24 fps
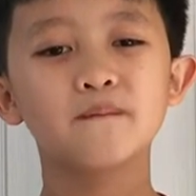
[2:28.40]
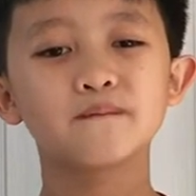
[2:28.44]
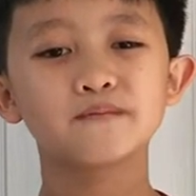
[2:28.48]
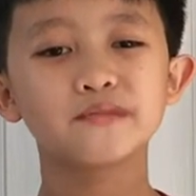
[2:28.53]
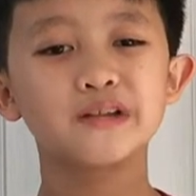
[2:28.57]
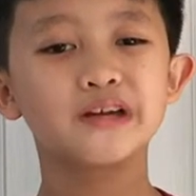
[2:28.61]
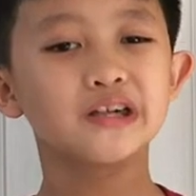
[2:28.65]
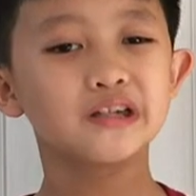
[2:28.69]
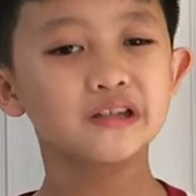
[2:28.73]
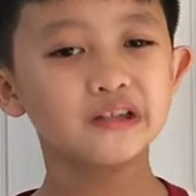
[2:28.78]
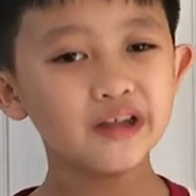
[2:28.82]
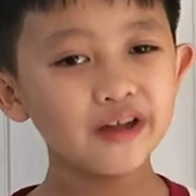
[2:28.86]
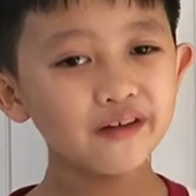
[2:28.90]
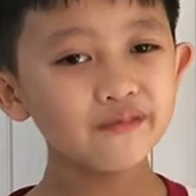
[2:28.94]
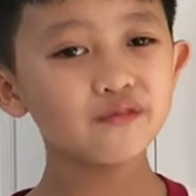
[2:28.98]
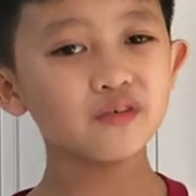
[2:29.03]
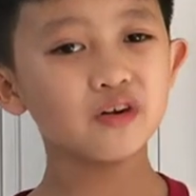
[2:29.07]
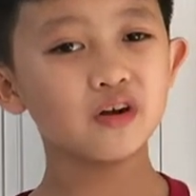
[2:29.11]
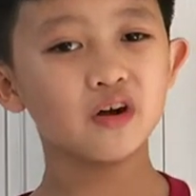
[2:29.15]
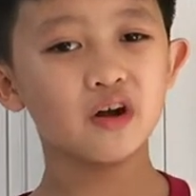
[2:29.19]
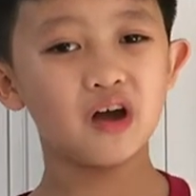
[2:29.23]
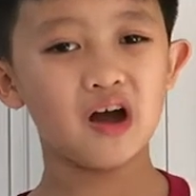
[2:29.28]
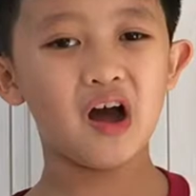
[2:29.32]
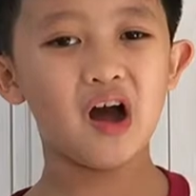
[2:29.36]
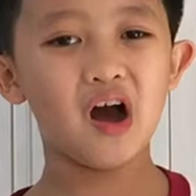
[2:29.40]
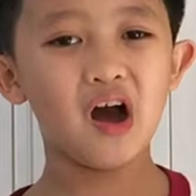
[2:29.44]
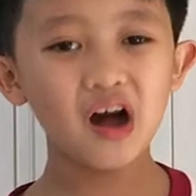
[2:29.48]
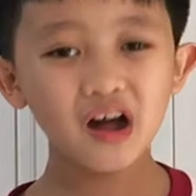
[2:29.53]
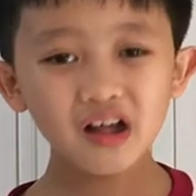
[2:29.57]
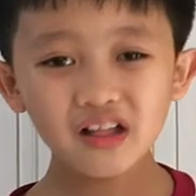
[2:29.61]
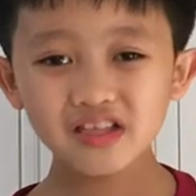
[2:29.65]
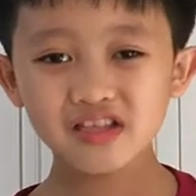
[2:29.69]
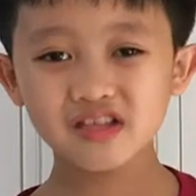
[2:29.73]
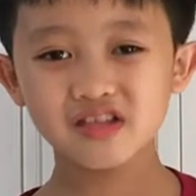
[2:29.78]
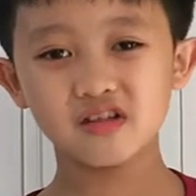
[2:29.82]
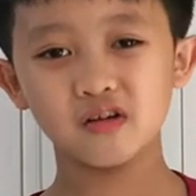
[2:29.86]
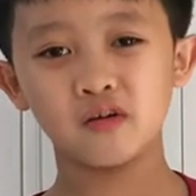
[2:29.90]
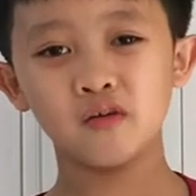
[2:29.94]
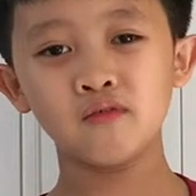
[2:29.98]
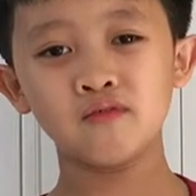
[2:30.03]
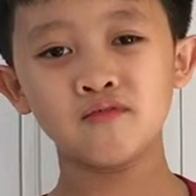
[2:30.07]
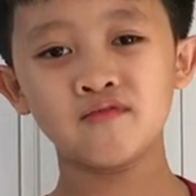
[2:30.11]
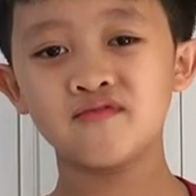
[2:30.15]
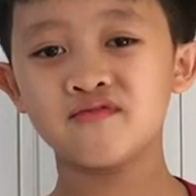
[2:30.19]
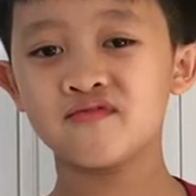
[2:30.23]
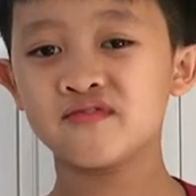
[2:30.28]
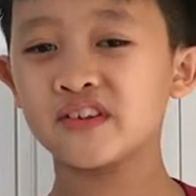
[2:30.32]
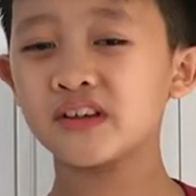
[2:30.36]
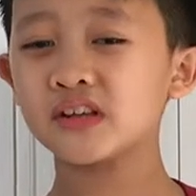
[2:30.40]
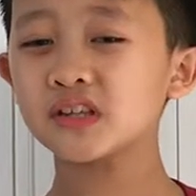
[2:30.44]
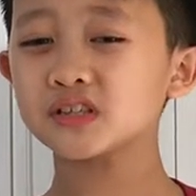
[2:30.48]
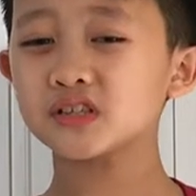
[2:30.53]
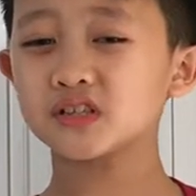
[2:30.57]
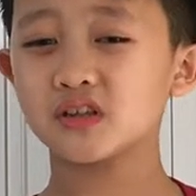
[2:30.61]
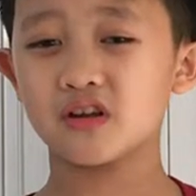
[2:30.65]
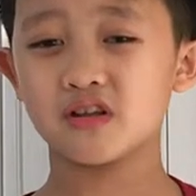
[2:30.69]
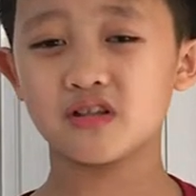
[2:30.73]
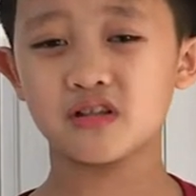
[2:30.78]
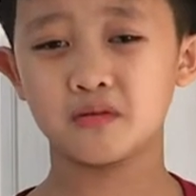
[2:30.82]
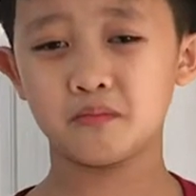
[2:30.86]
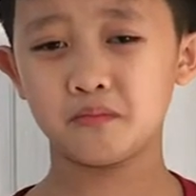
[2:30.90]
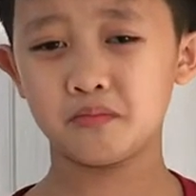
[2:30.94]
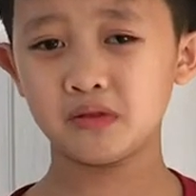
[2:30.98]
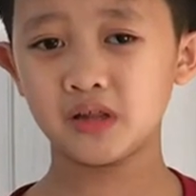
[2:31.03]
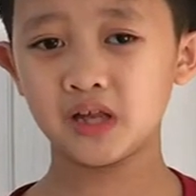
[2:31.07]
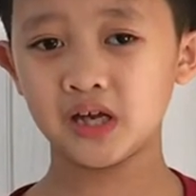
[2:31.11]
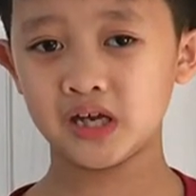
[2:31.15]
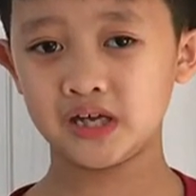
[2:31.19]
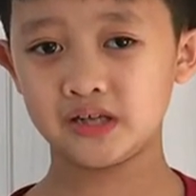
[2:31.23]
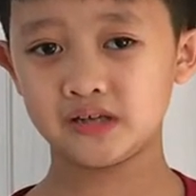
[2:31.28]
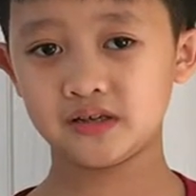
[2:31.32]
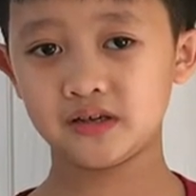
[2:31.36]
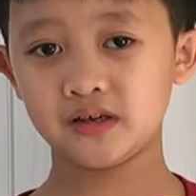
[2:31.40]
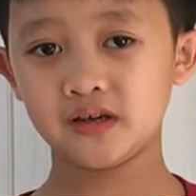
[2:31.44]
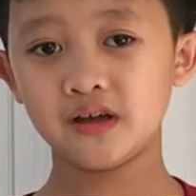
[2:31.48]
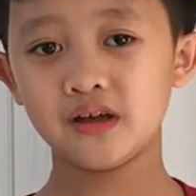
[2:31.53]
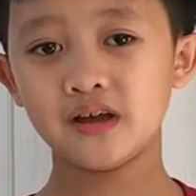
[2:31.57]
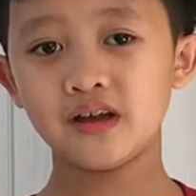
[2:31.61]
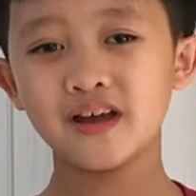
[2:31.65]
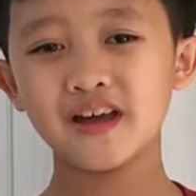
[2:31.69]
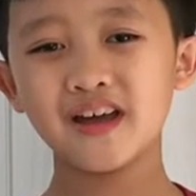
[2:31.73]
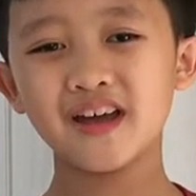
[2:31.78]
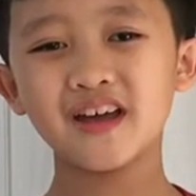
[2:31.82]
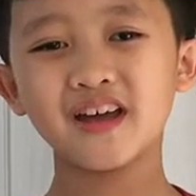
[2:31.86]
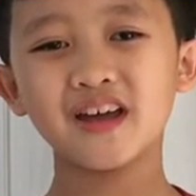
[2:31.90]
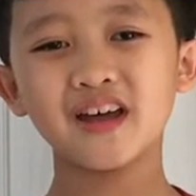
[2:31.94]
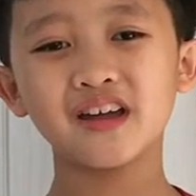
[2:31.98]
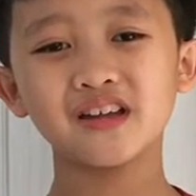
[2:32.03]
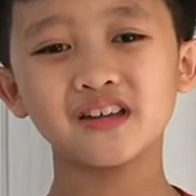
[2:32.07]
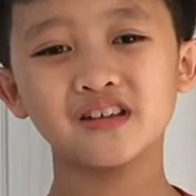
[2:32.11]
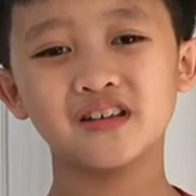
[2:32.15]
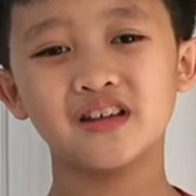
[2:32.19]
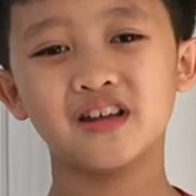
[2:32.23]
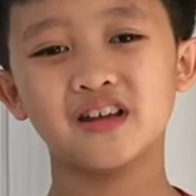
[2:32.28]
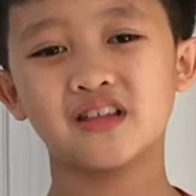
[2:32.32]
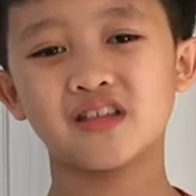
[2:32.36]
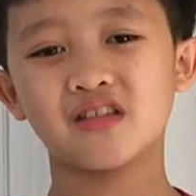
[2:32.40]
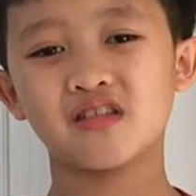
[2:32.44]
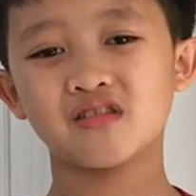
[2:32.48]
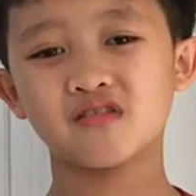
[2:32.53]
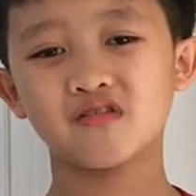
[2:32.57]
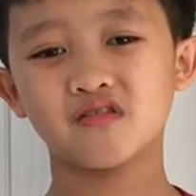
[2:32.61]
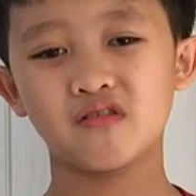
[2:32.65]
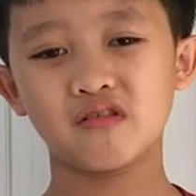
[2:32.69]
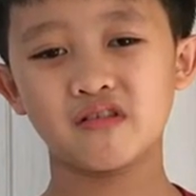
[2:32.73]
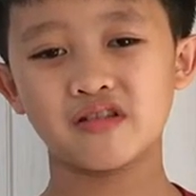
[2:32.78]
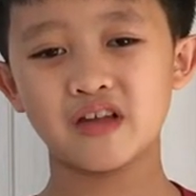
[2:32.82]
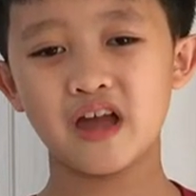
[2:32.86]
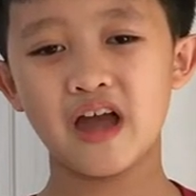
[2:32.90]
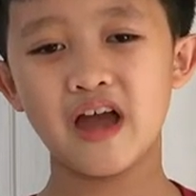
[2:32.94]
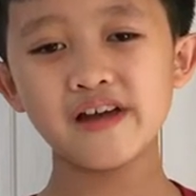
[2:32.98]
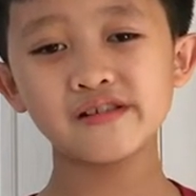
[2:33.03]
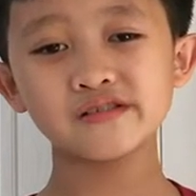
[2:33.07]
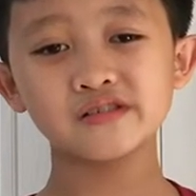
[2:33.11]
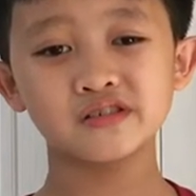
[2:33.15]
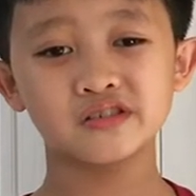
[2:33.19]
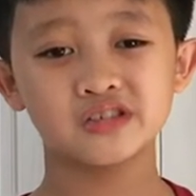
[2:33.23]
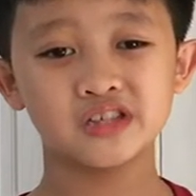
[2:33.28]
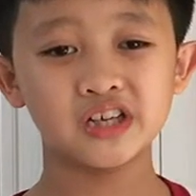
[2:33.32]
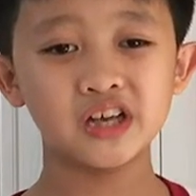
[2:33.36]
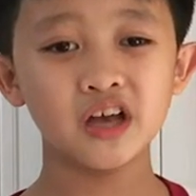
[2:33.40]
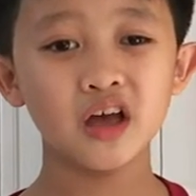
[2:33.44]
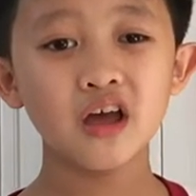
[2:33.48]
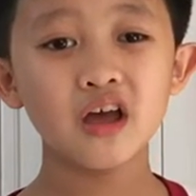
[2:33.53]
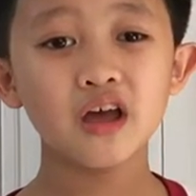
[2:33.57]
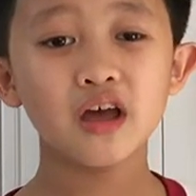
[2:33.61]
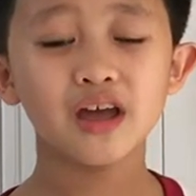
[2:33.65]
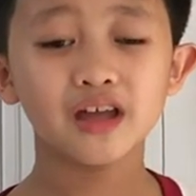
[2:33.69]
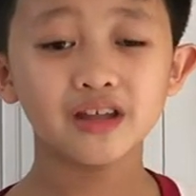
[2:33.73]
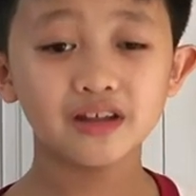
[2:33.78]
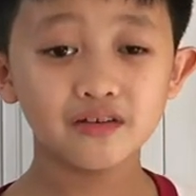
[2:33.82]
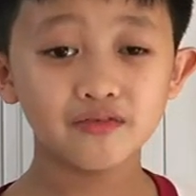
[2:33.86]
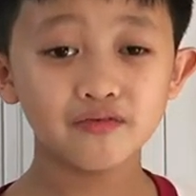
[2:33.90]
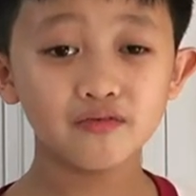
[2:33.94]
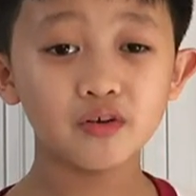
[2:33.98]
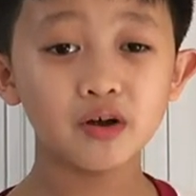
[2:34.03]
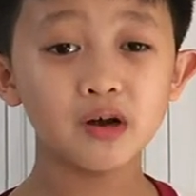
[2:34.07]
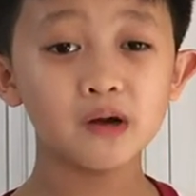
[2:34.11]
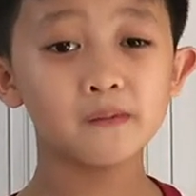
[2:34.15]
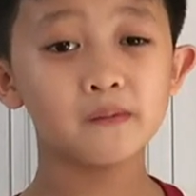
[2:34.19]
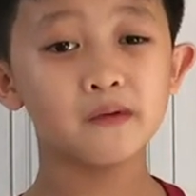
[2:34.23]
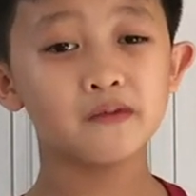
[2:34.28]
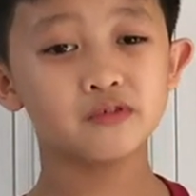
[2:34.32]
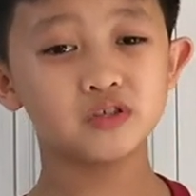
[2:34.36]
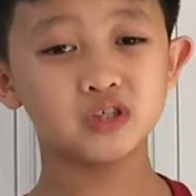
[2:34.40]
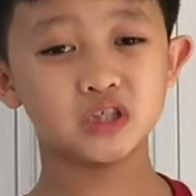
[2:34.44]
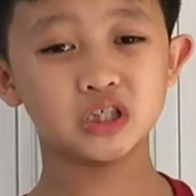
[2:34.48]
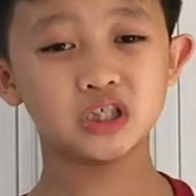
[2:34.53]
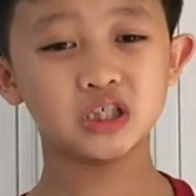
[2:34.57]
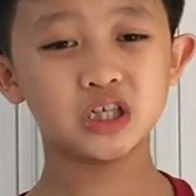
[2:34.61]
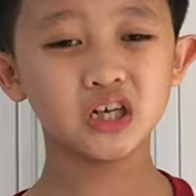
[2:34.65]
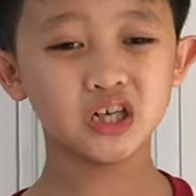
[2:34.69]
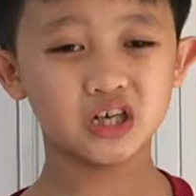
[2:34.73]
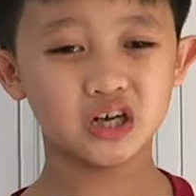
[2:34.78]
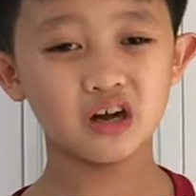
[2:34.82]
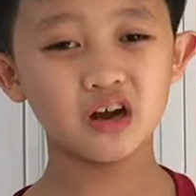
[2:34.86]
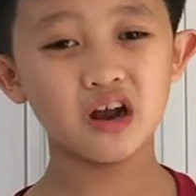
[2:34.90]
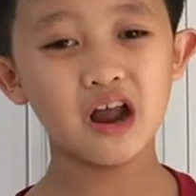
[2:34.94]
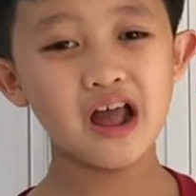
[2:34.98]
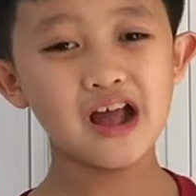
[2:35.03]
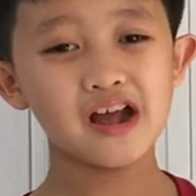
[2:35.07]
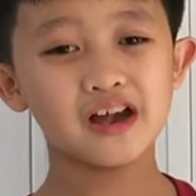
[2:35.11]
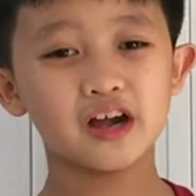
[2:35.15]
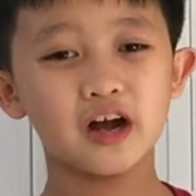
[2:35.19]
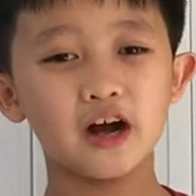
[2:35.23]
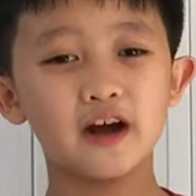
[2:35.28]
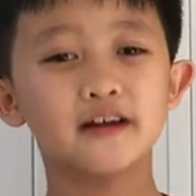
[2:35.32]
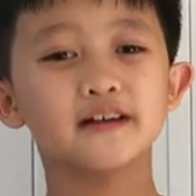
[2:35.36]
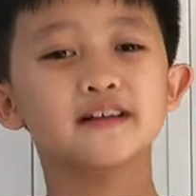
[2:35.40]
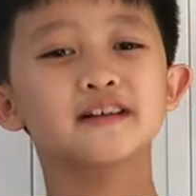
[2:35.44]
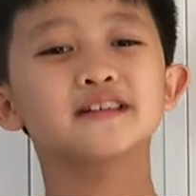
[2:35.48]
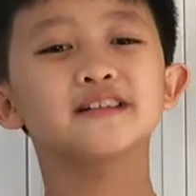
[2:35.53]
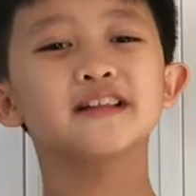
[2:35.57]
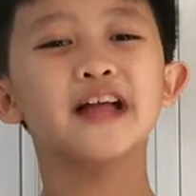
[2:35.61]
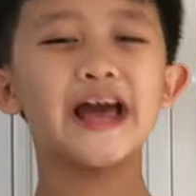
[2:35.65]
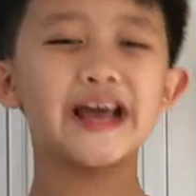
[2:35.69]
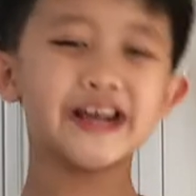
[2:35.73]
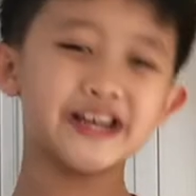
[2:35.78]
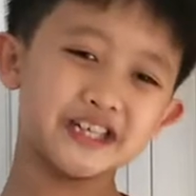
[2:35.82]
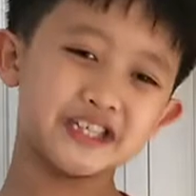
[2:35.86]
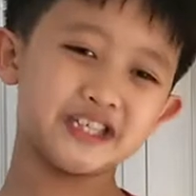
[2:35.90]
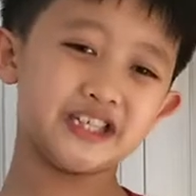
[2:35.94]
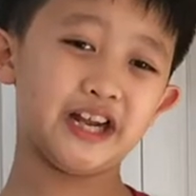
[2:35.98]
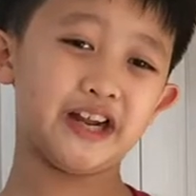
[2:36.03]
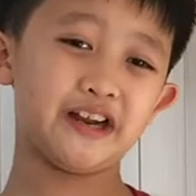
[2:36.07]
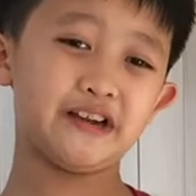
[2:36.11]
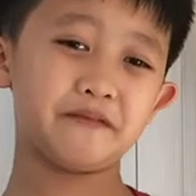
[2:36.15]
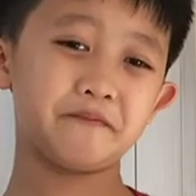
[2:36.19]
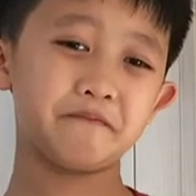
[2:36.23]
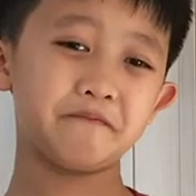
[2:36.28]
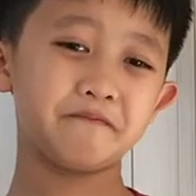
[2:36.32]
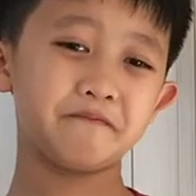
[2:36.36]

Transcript: The liver also filters the blood and it stores energy in the form of sugar called glycogen.